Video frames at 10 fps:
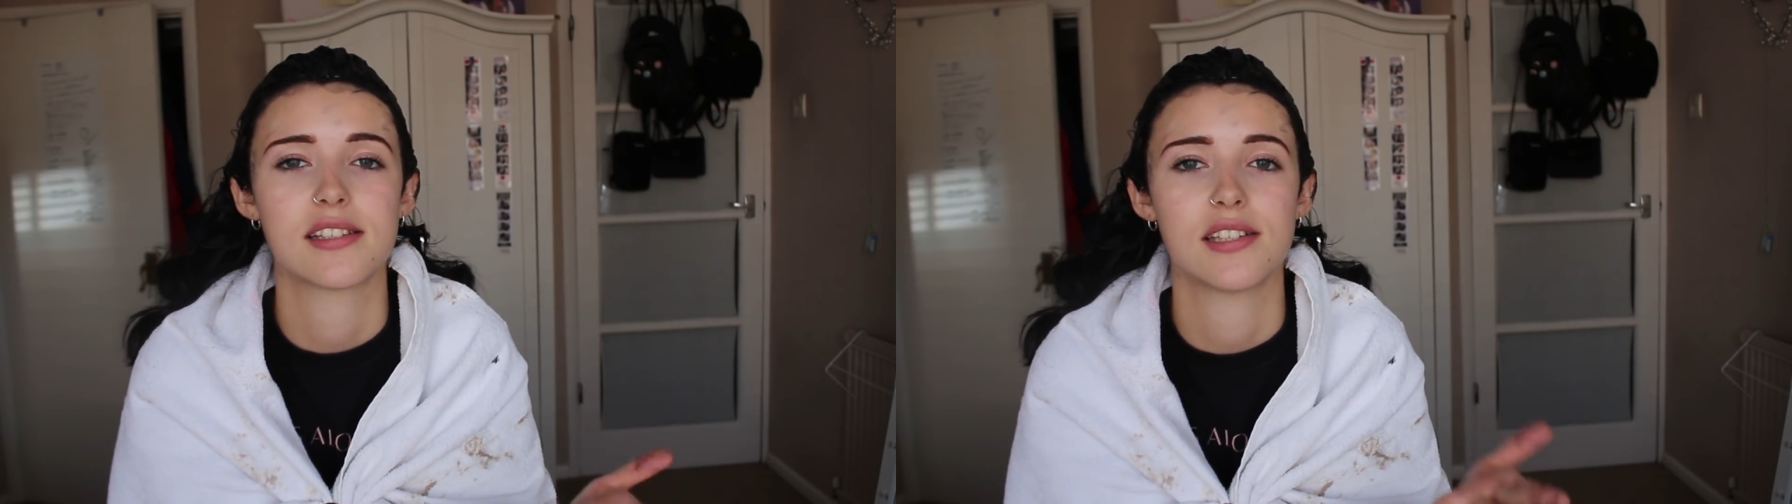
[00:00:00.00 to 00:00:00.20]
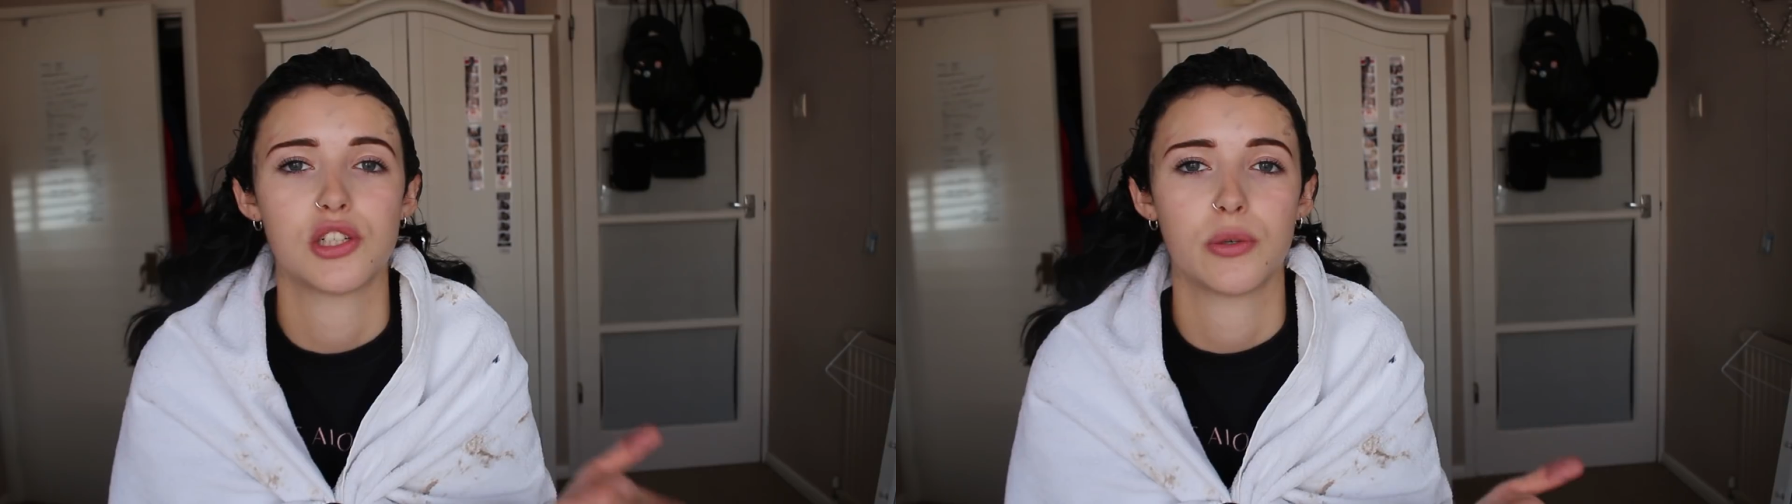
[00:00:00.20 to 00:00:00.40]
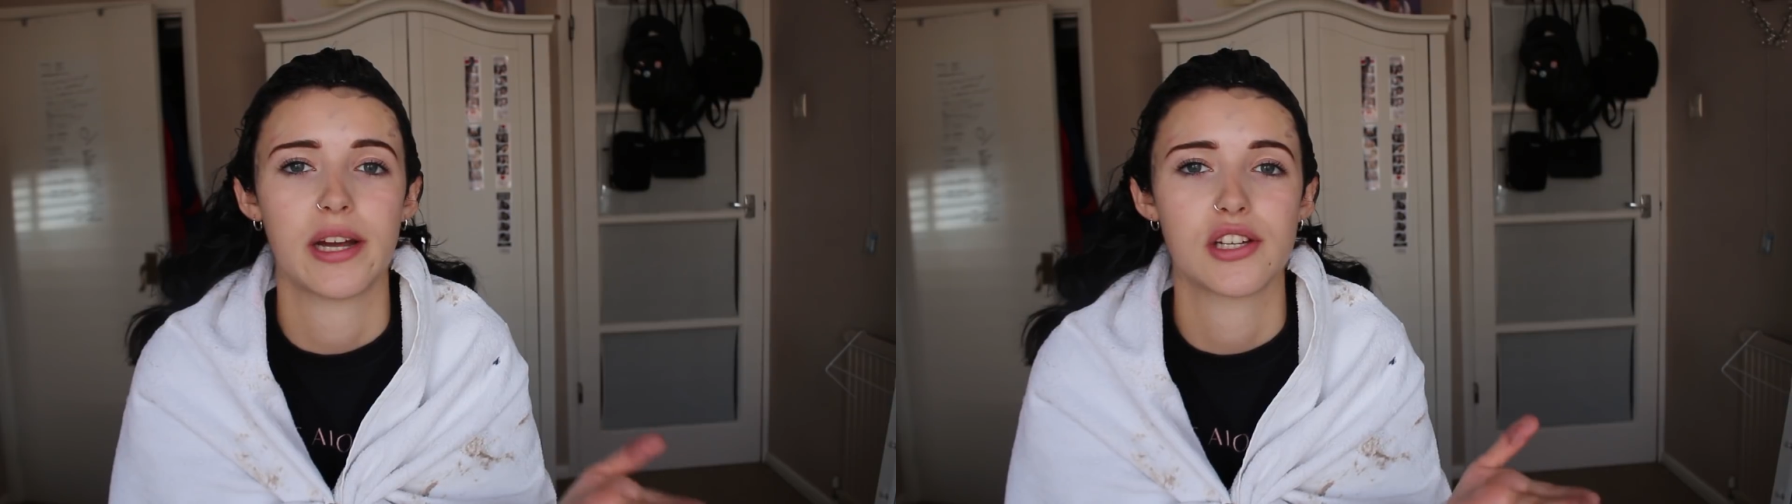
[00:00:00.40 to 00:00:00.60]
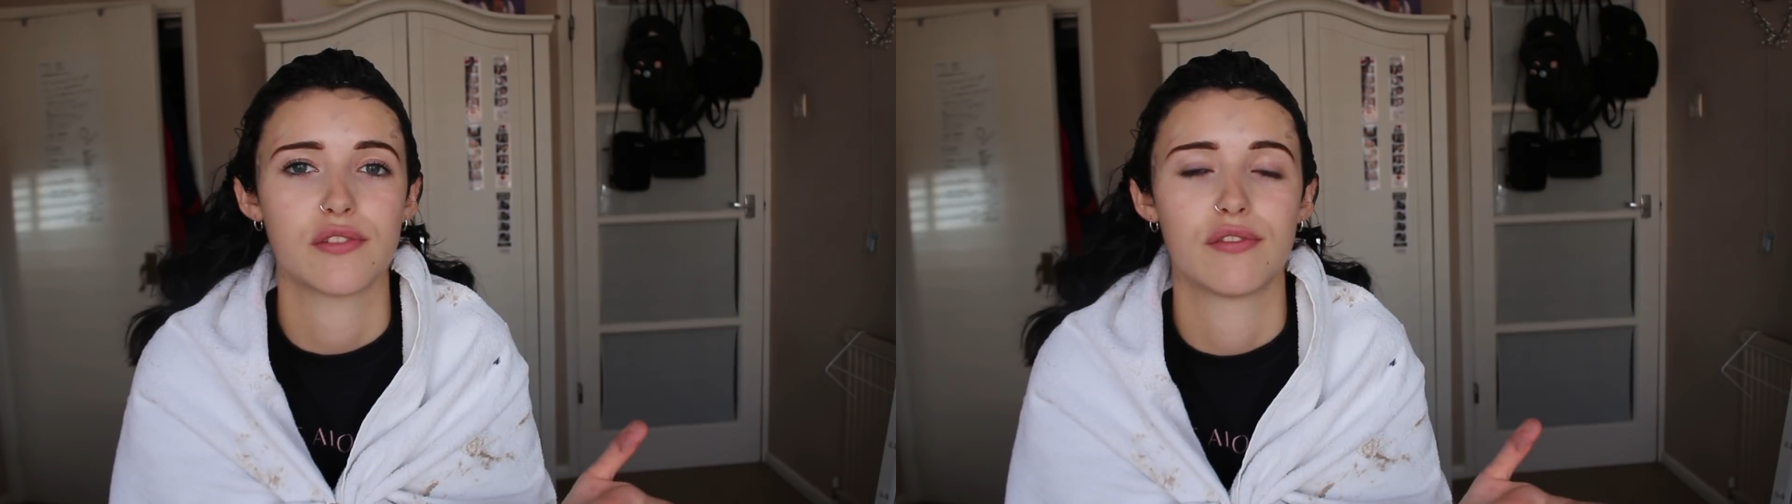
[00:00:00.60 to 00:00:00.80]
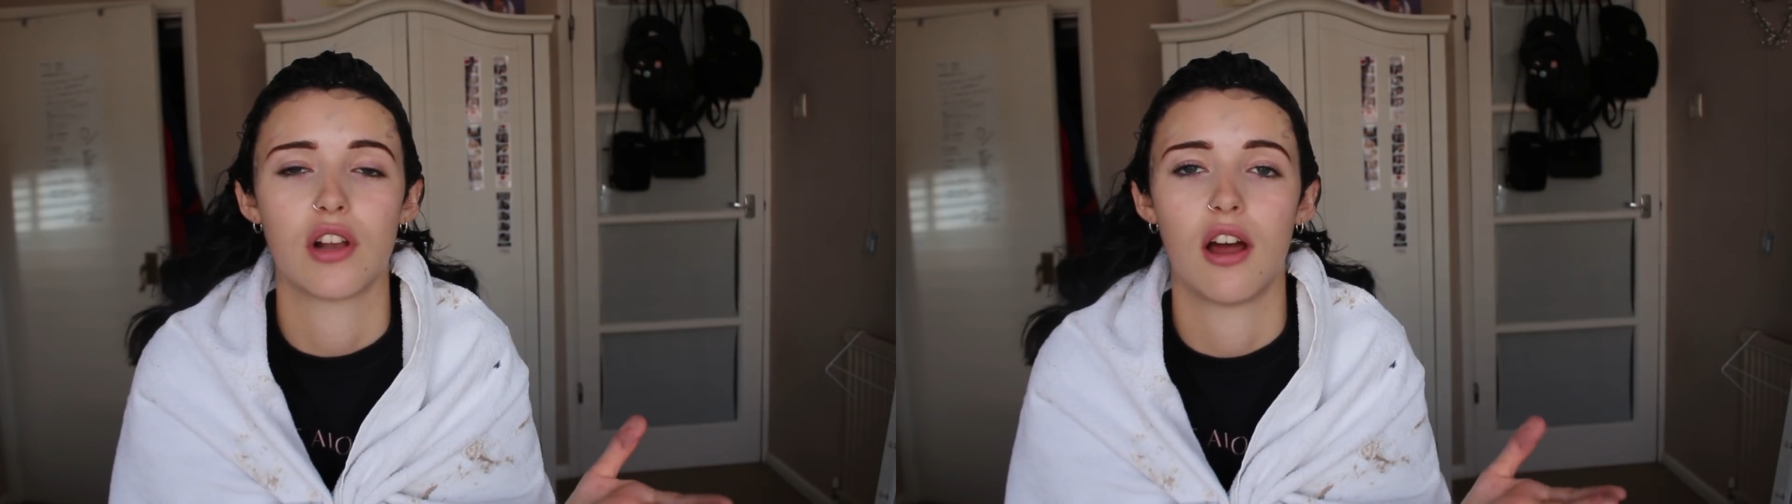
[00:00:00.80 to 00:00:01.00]

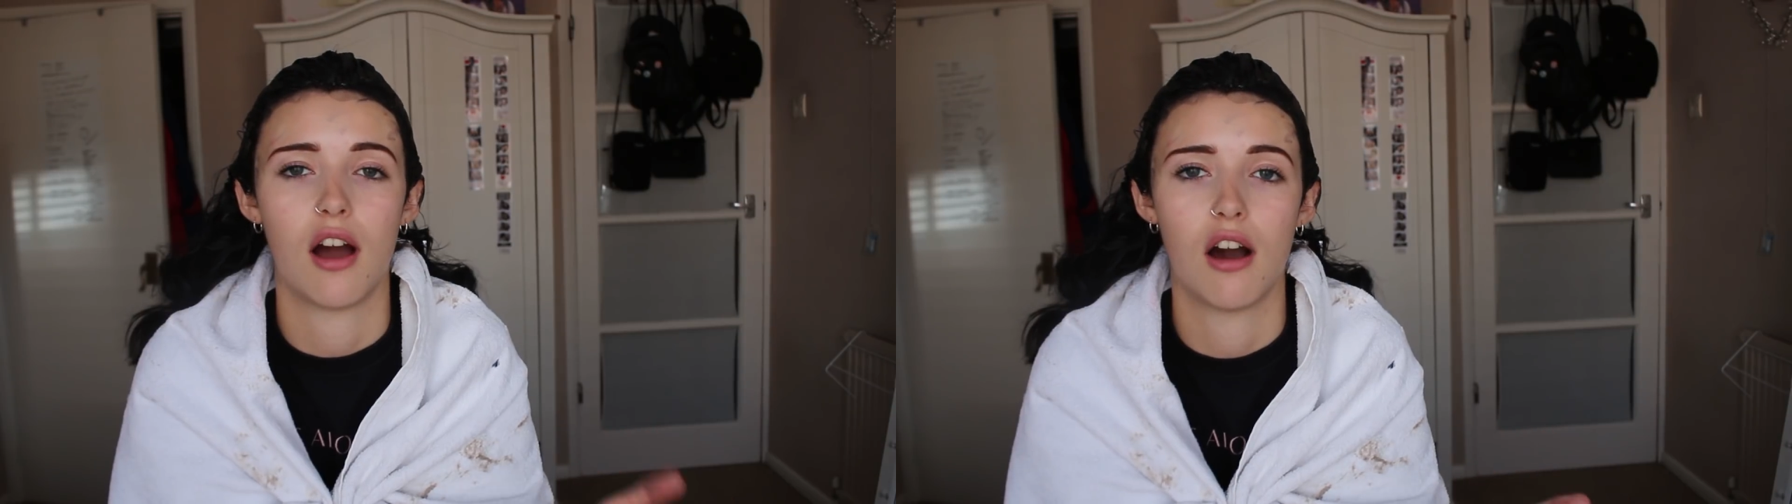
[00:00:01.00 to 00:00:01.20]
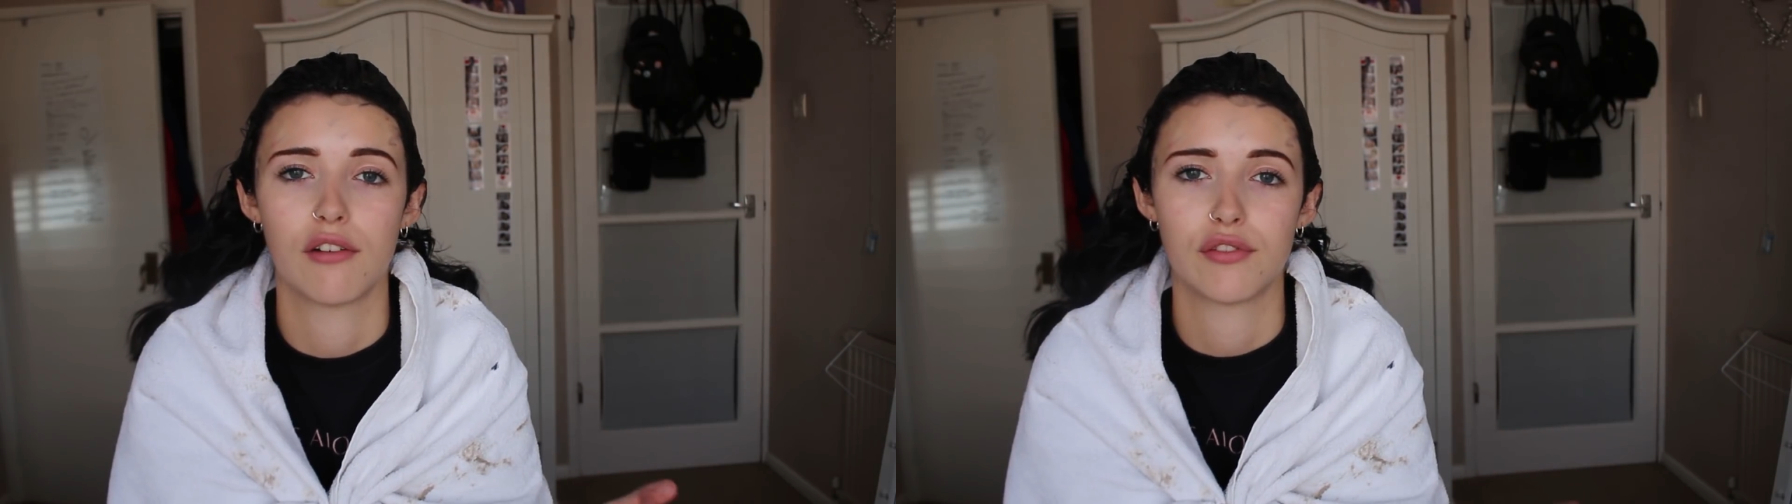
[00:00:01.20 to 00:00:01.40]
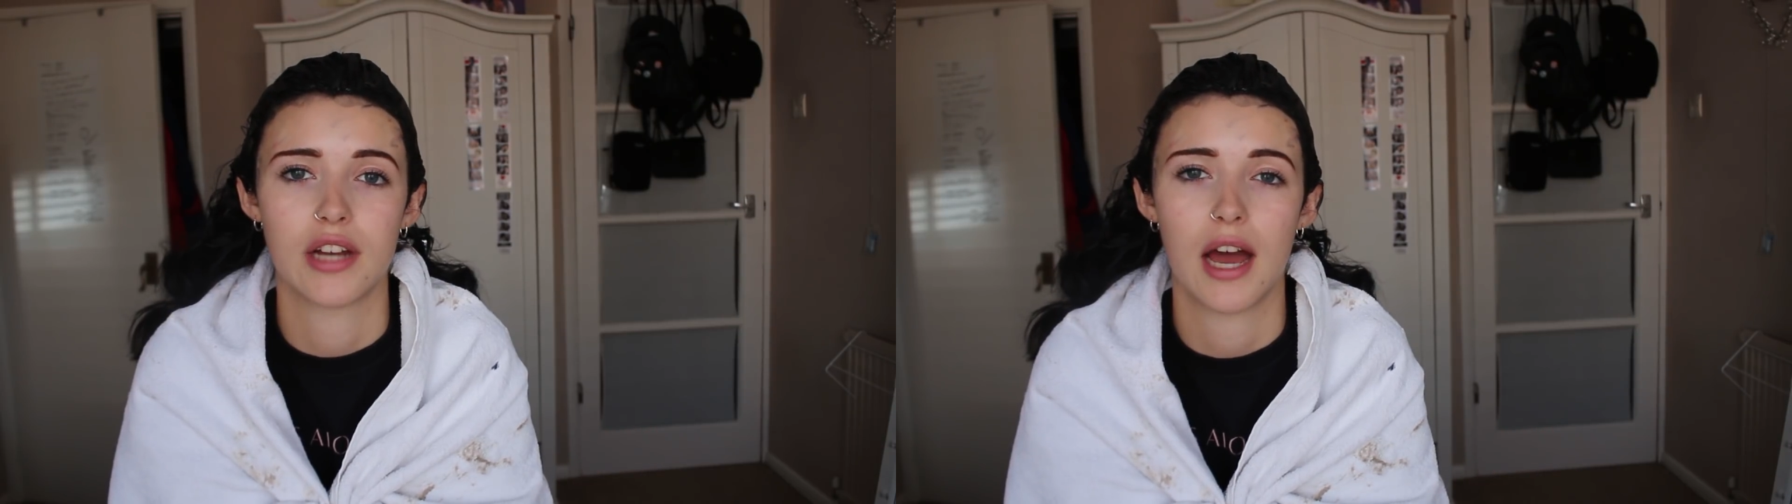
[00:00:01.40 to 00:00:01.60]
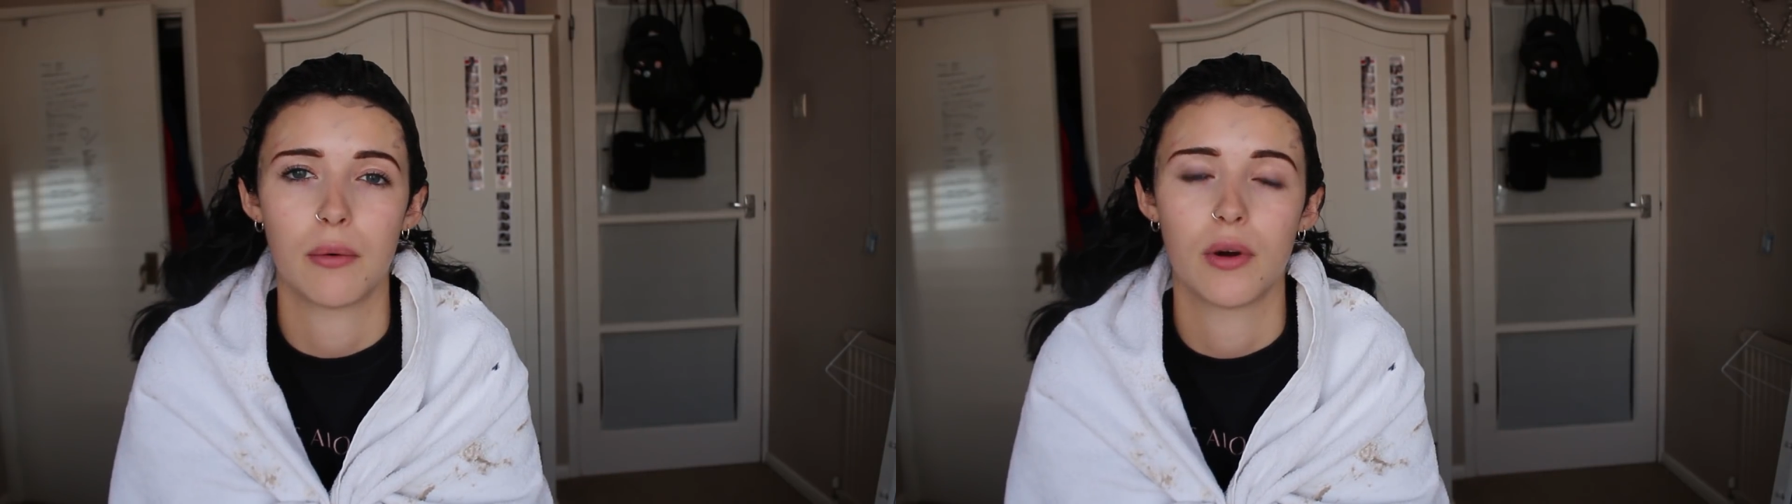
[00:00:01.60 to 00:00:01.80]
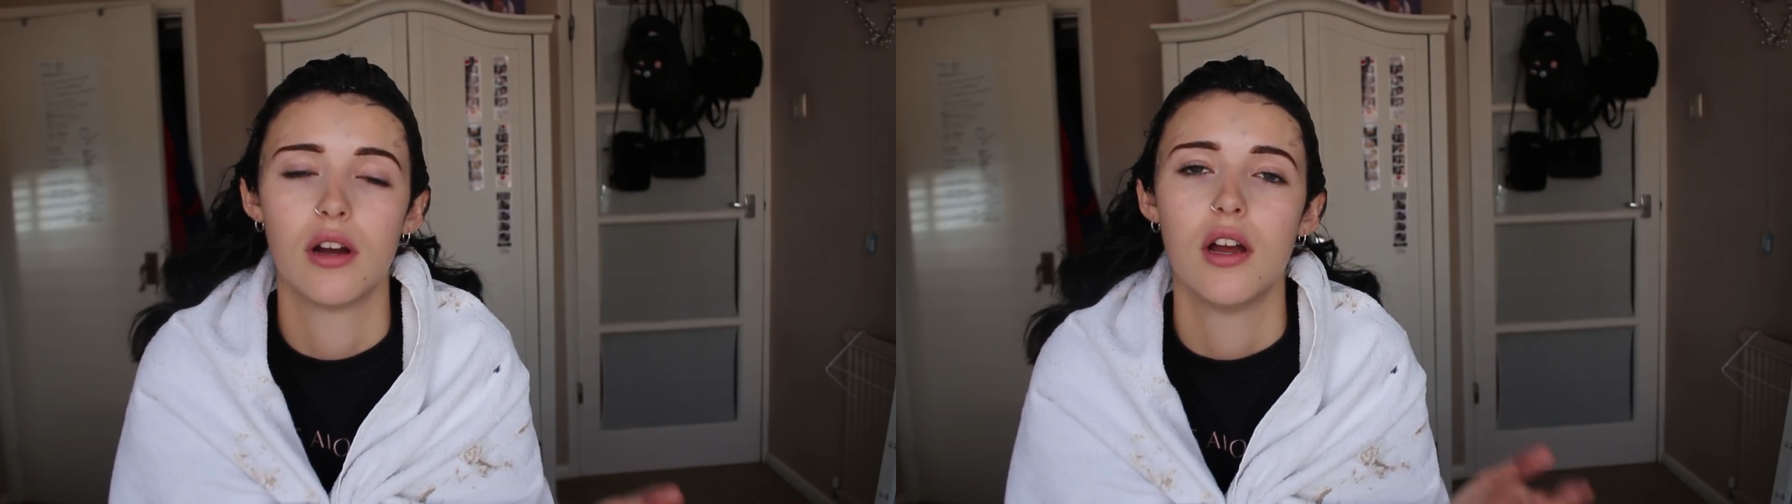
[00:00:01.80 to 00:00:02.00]
situation for like half an
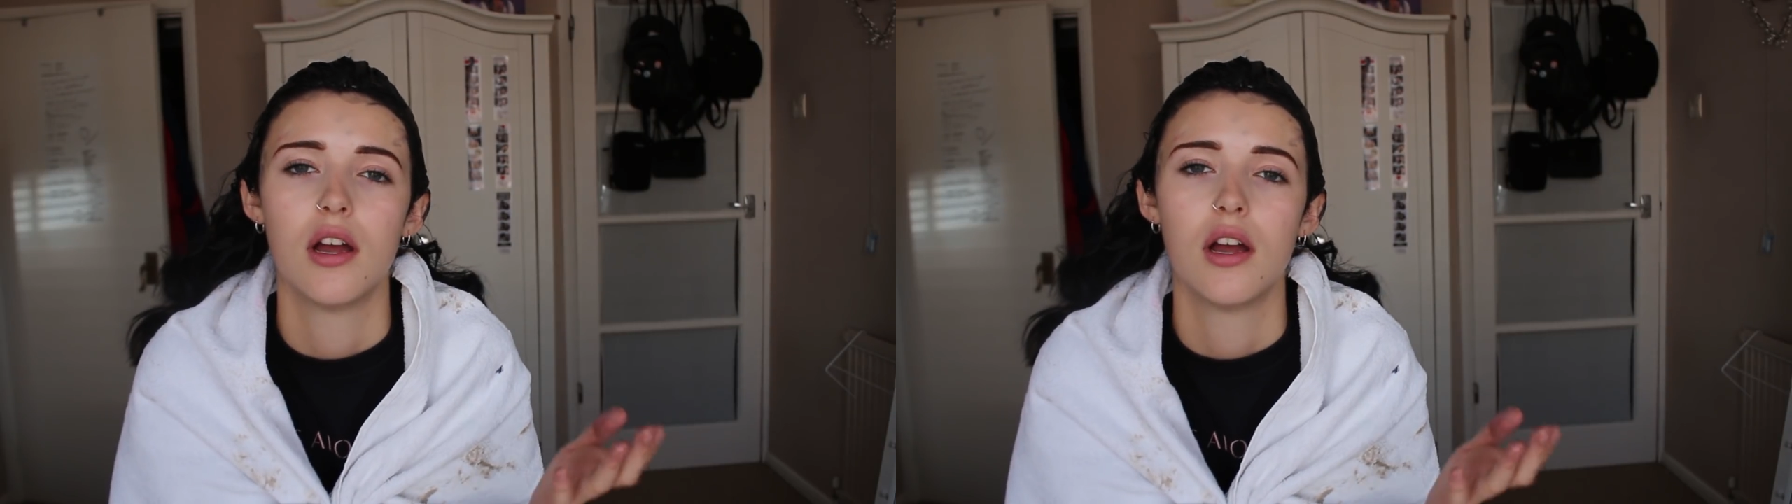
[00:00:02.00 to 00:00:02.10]
hour,